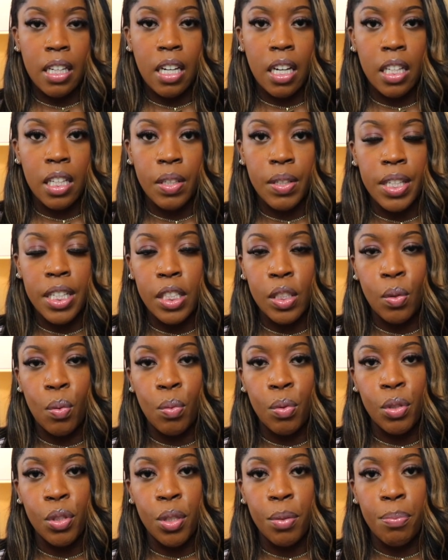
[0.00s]
color is
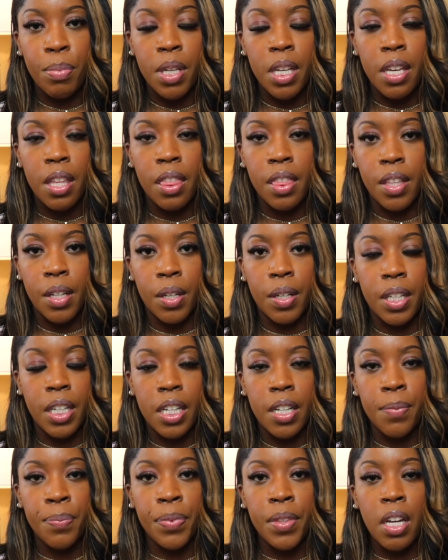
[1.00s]
going to be 30.